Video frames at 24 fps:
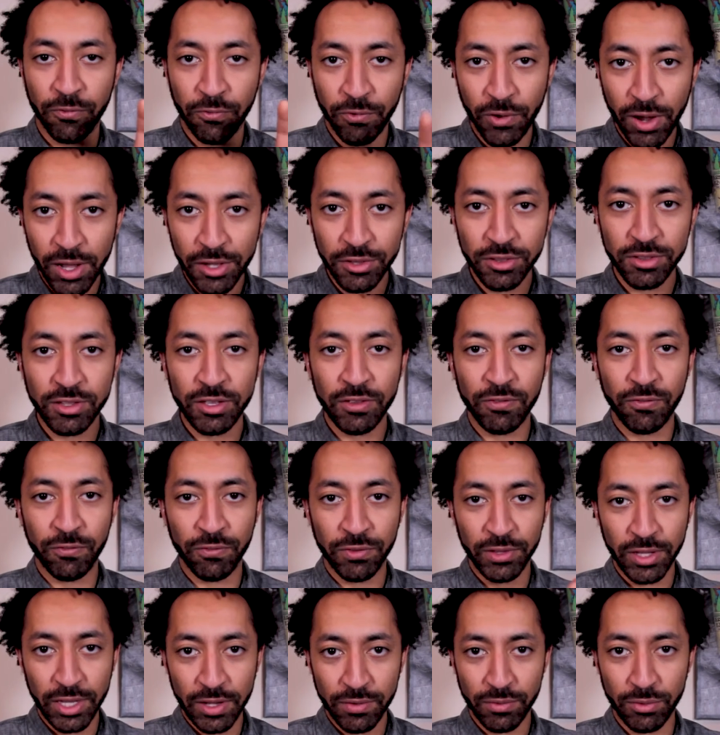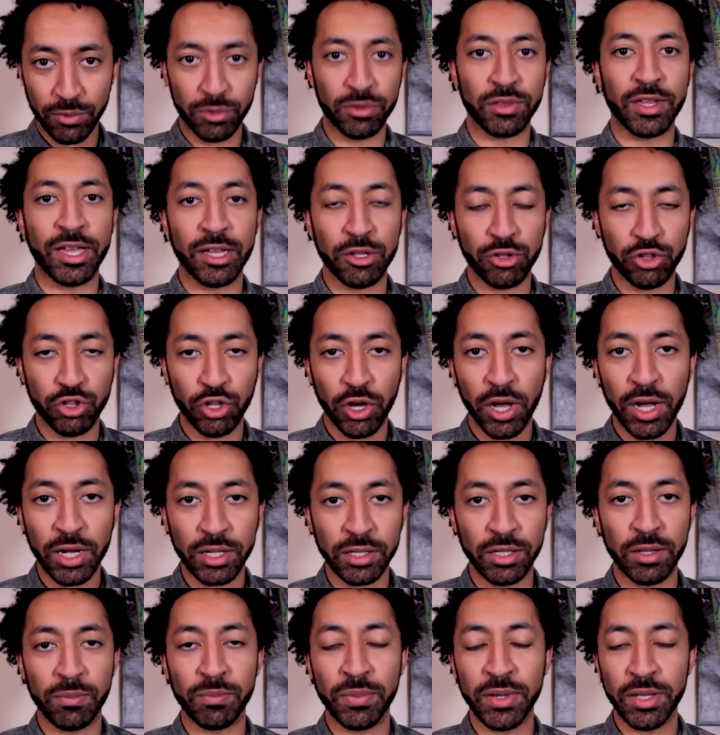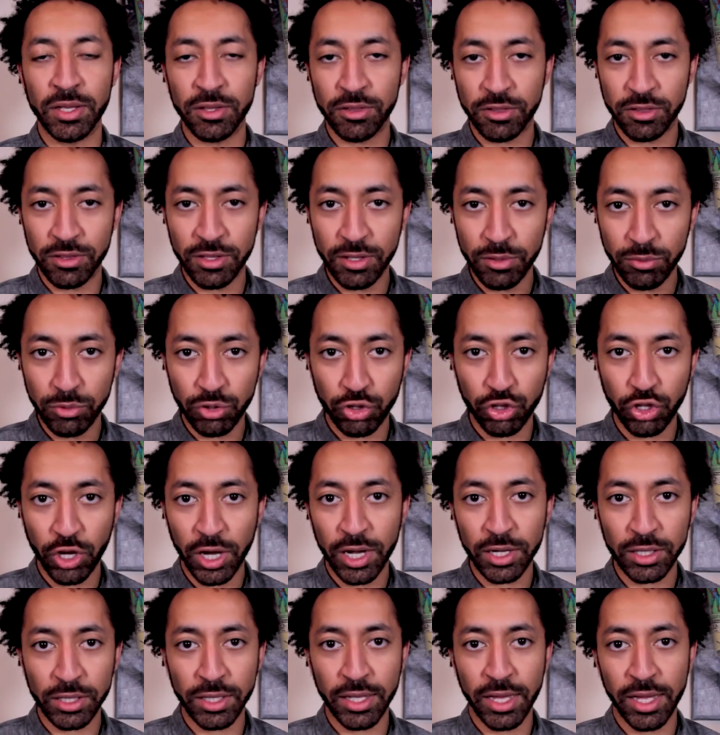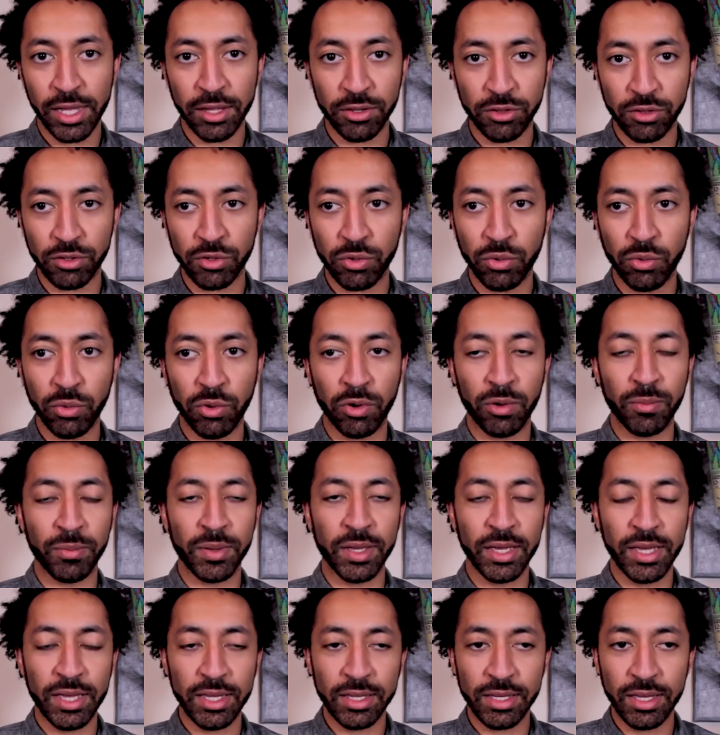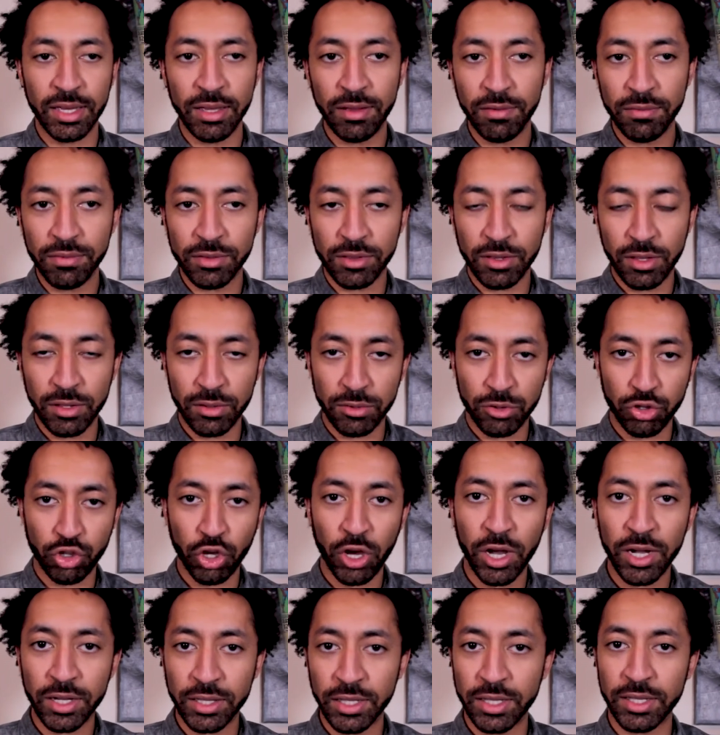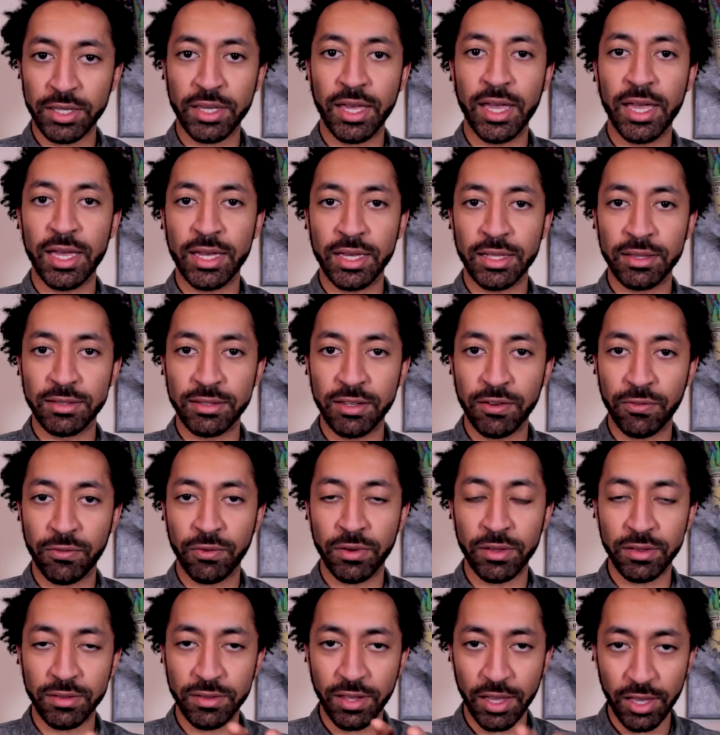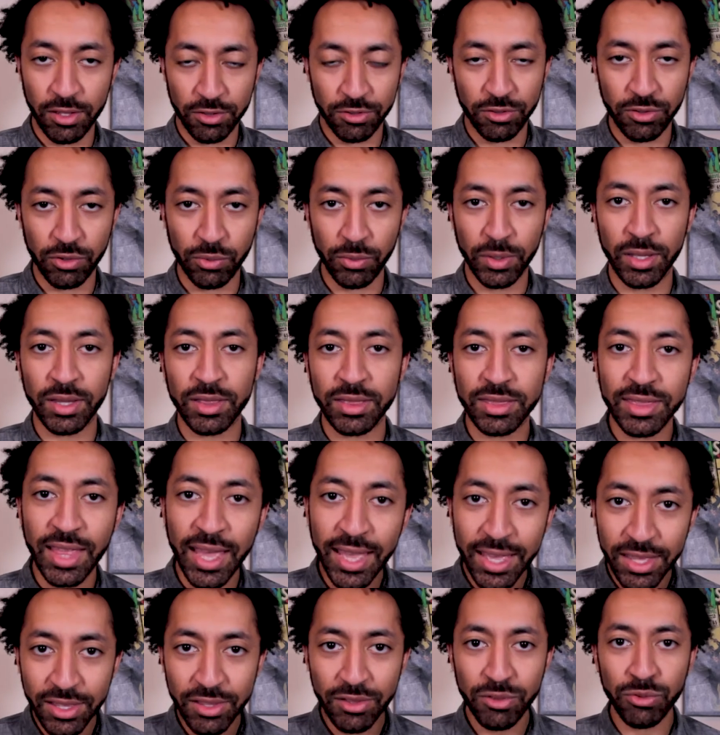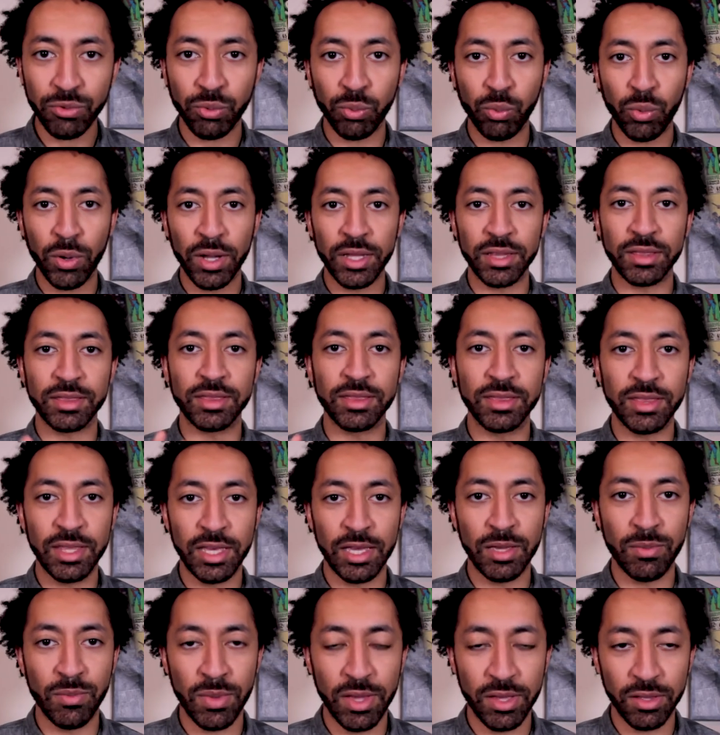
frosting flavors that chocolate, but it's still chocolate at its core, but it gives the chocolate cake a different taste to it. That is what theme